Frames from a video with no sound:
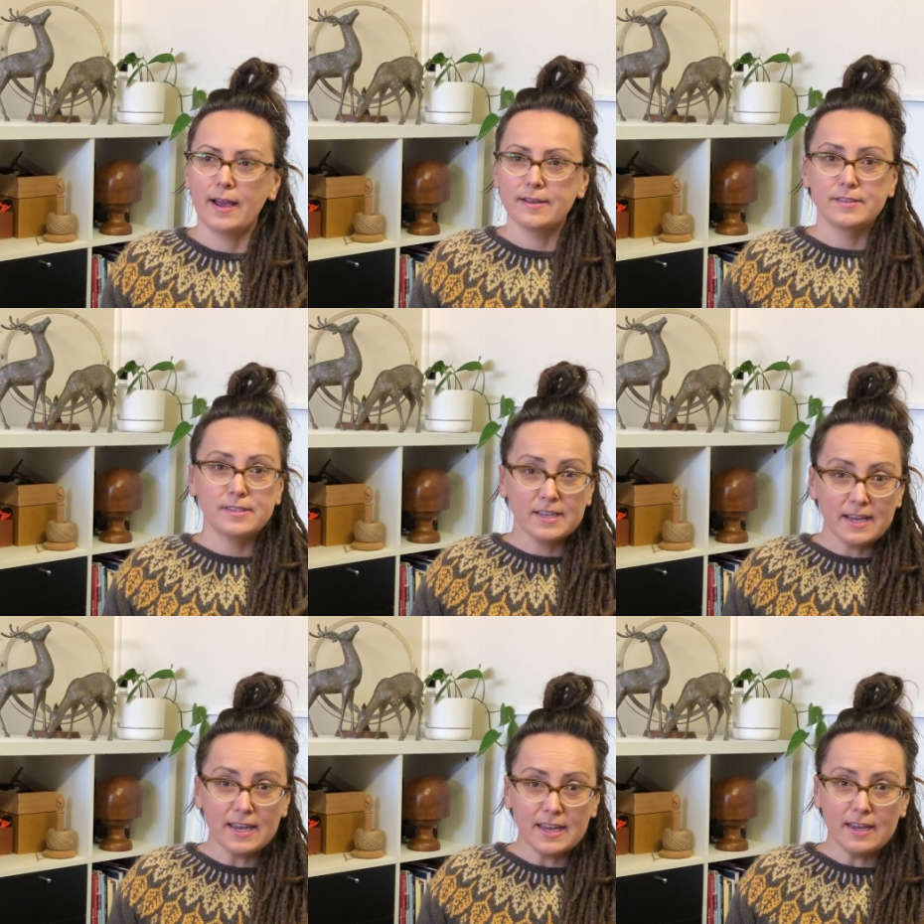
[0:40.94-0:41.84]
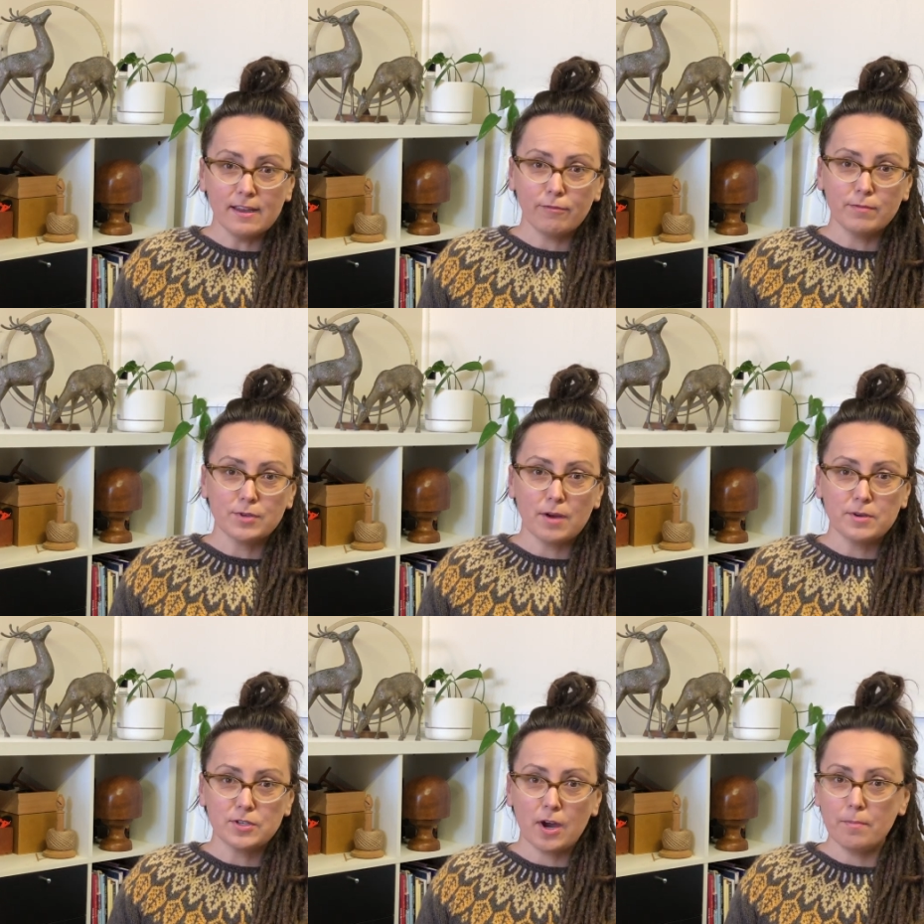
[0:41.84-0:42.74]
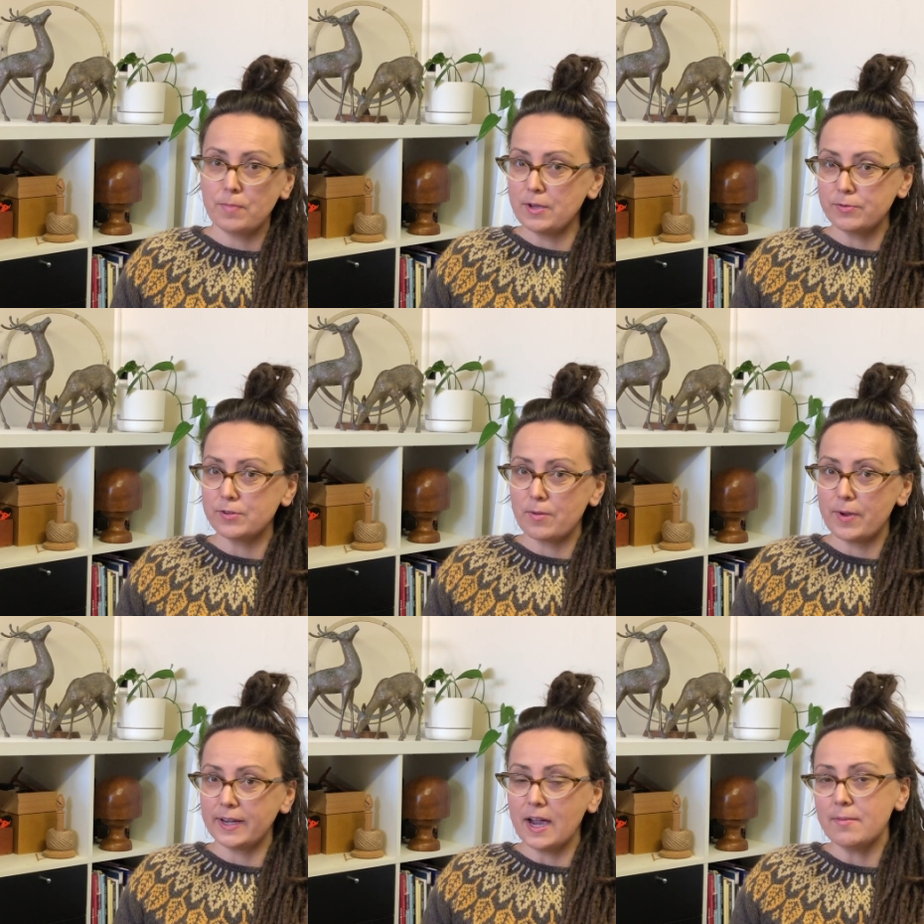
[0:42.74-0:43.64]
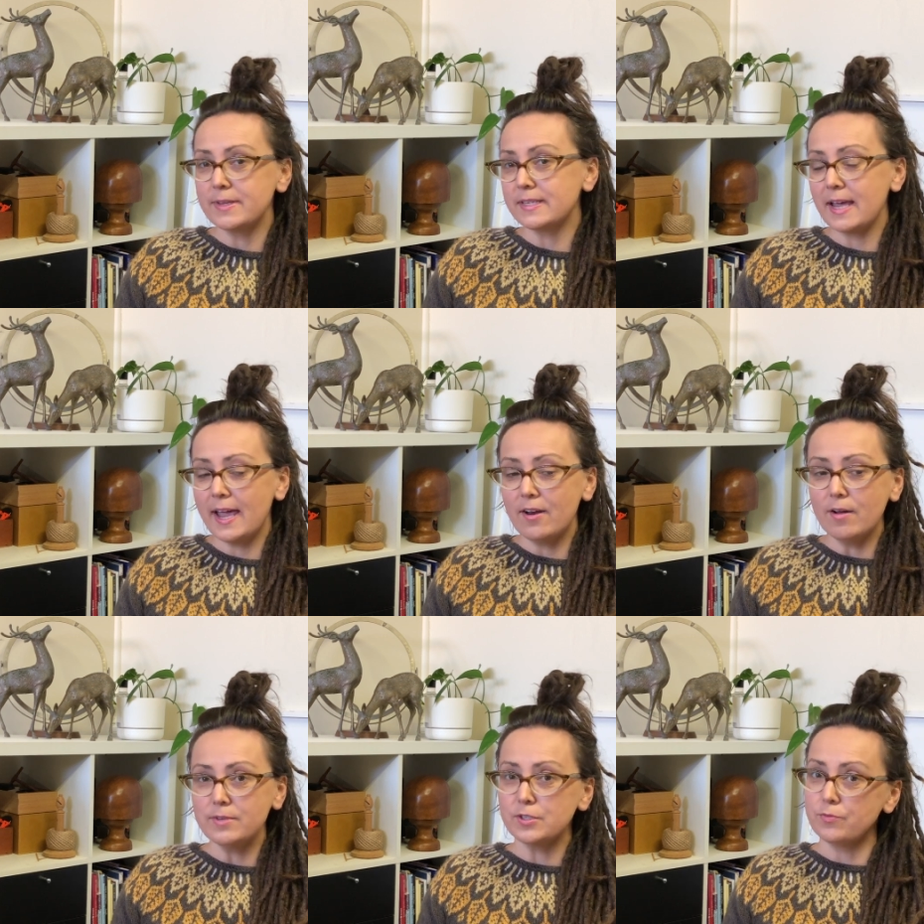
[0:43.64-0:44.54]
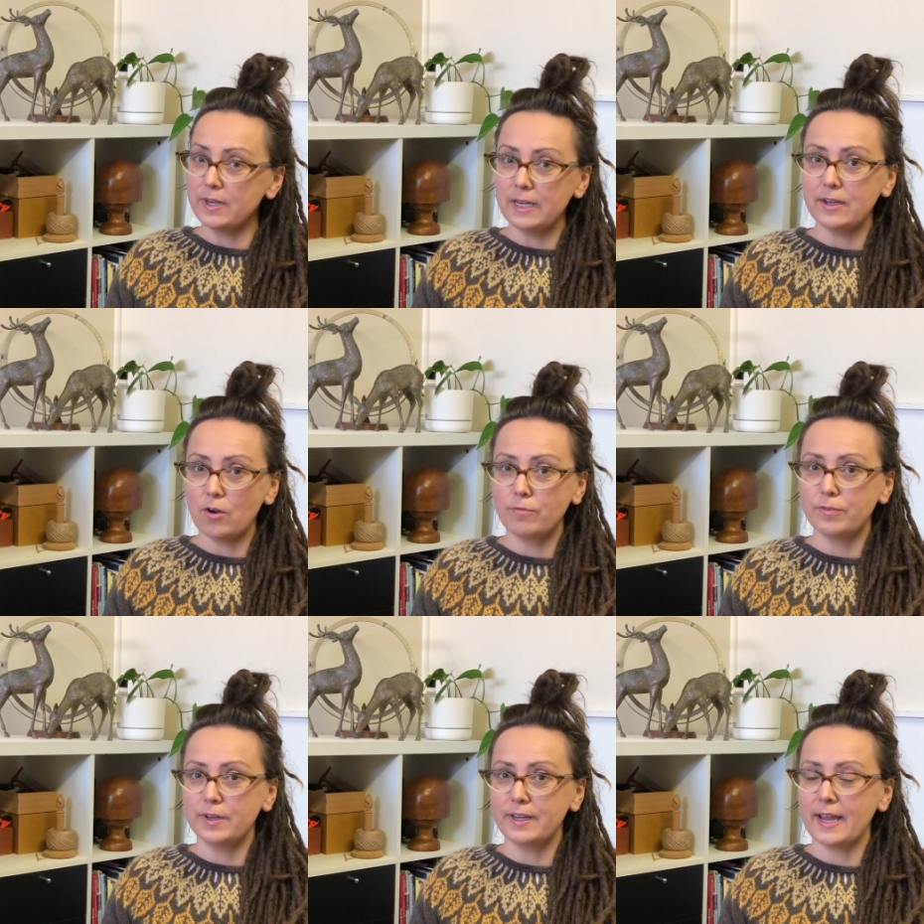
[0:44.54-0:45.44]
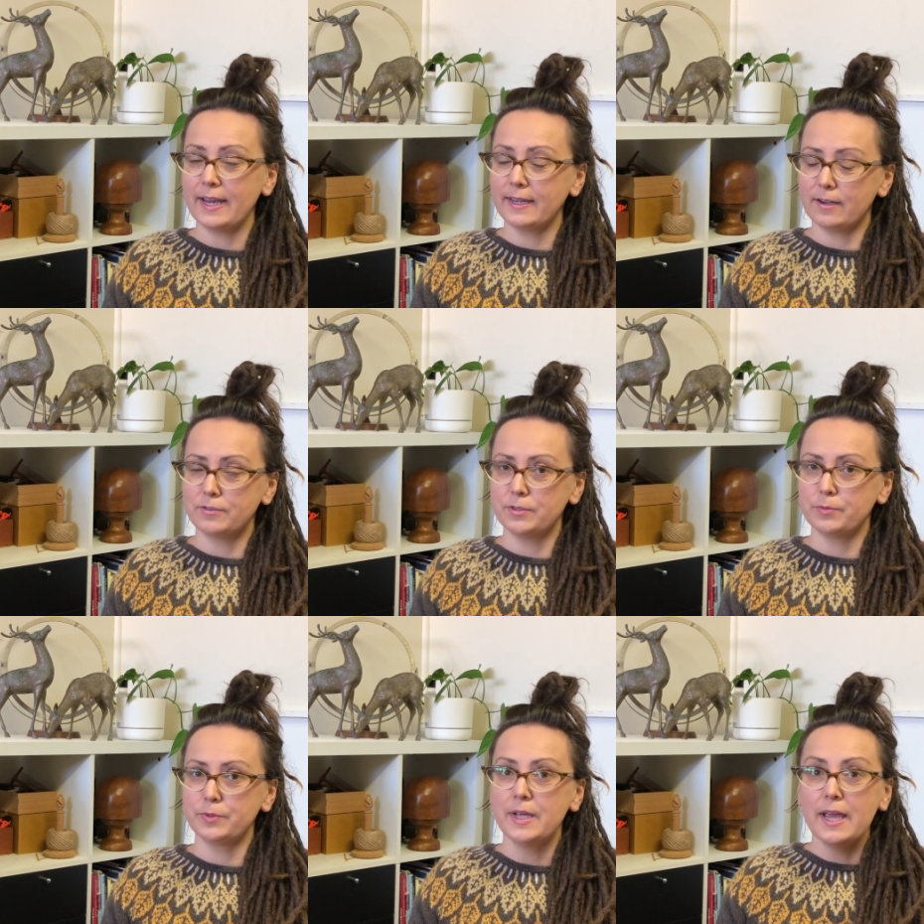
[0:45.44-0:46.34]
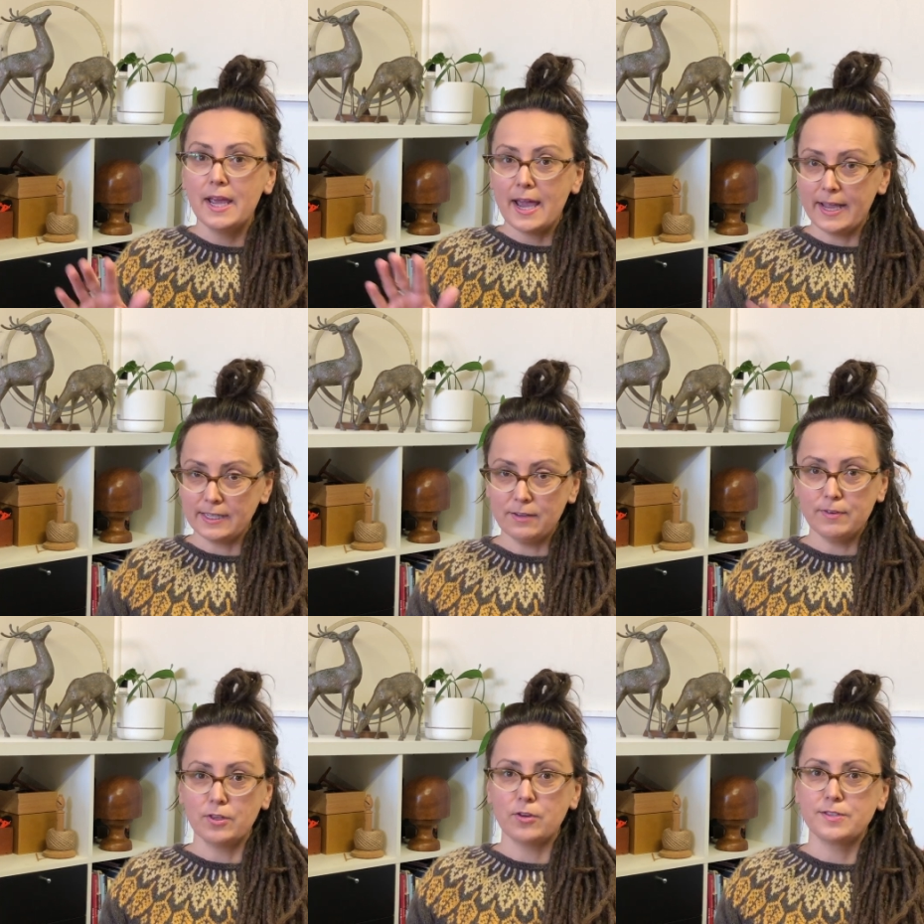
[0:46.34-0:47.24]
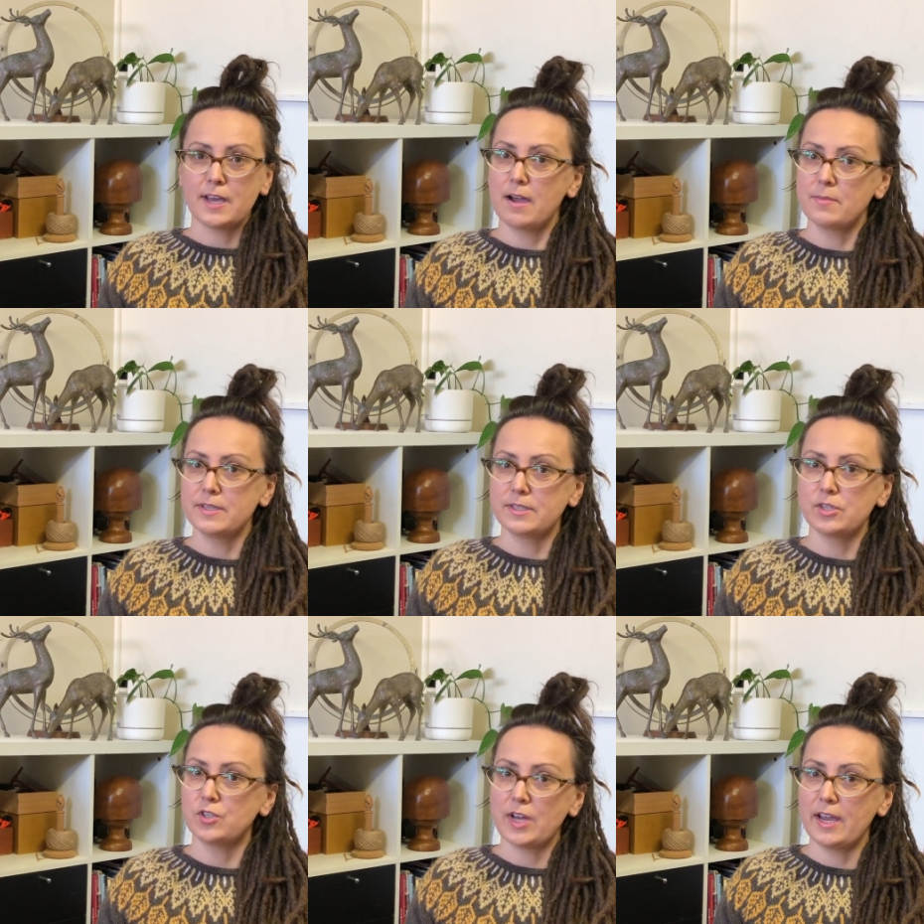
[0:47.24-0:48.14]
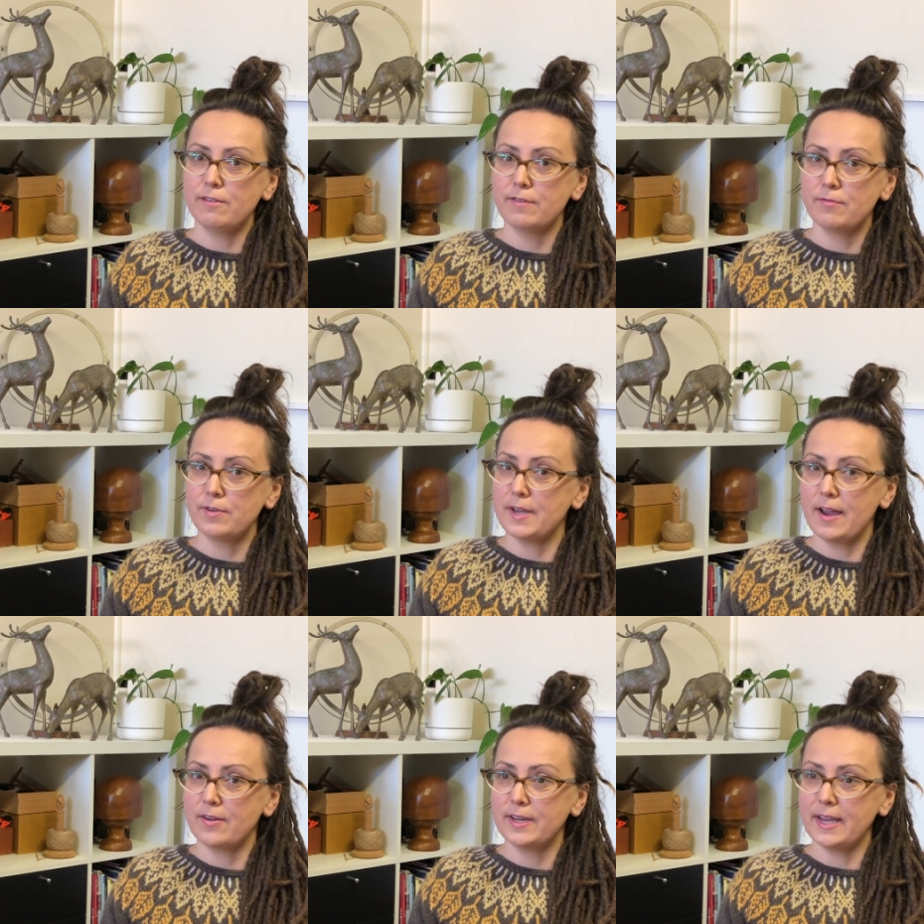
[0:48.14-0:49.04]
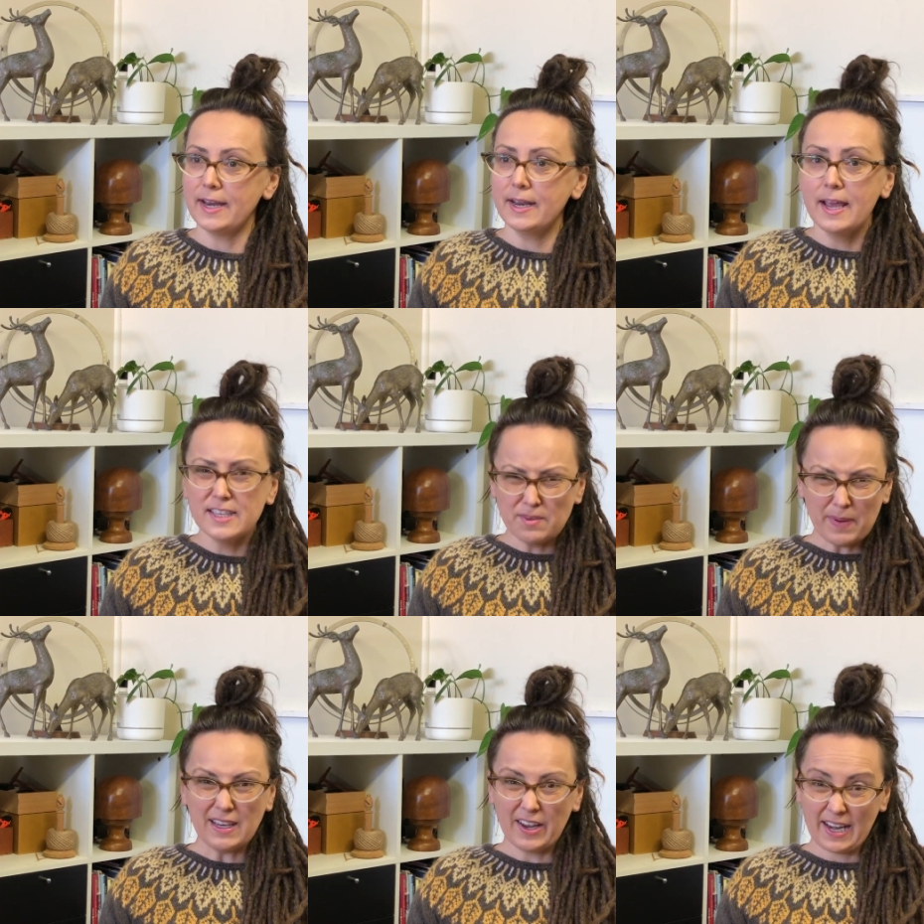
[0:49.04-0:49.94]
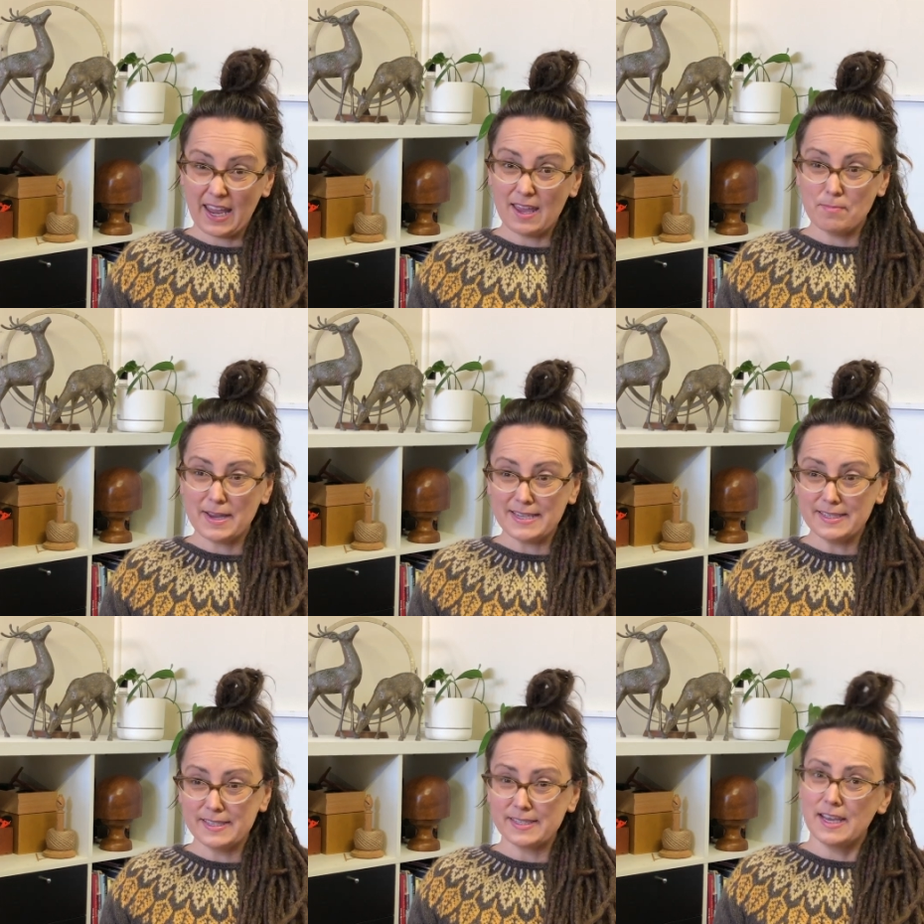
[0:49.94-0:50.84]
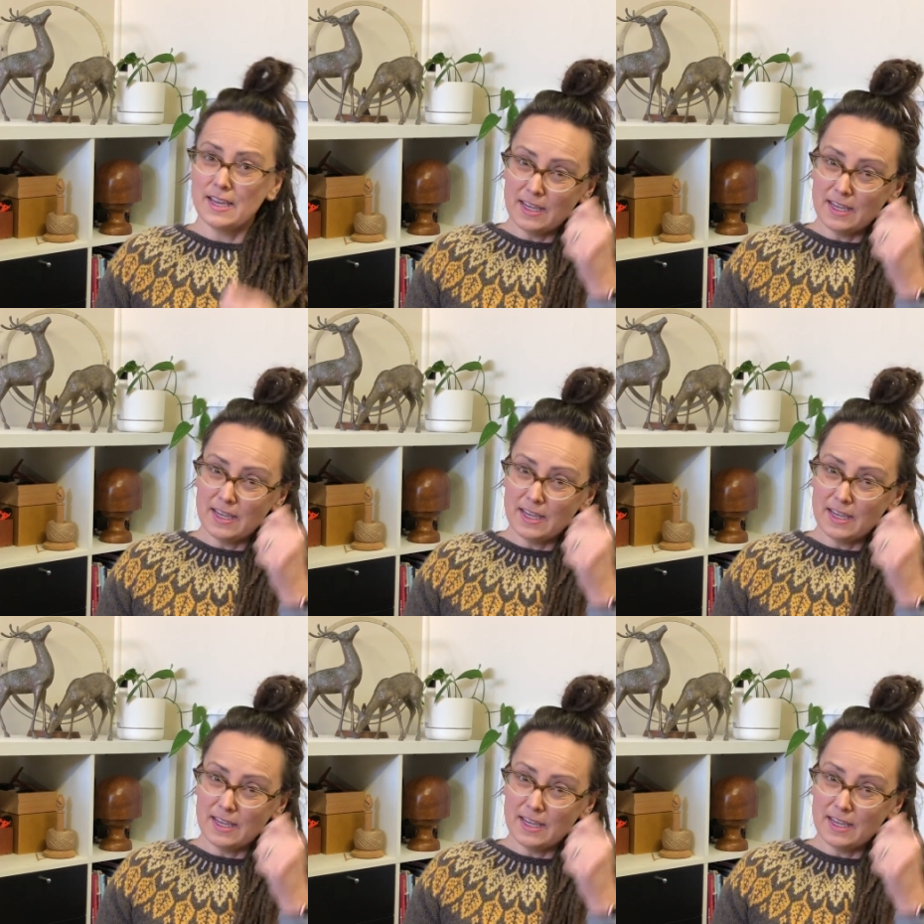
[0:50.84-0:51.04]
see from time to time pills on my garments, and I'm just really confident and comfortable at giving those garments a shave every now and again. It's a bit like hair maintenance.